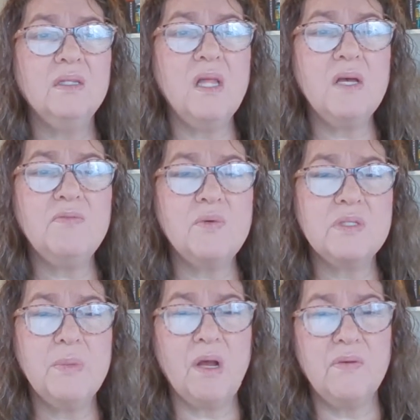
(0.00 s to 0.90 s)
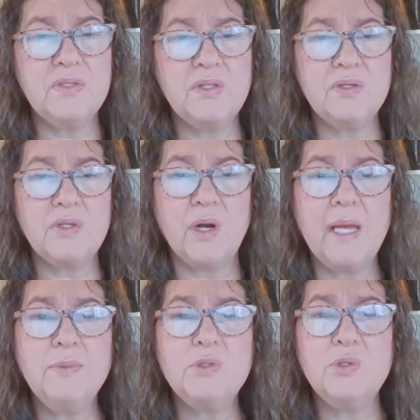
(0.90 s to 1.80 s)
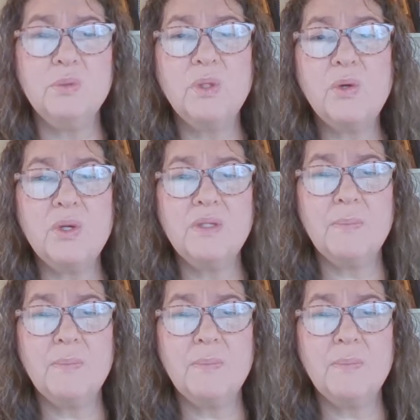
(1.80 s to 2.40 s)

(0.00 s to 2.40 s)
Law enforcement officers are able to learn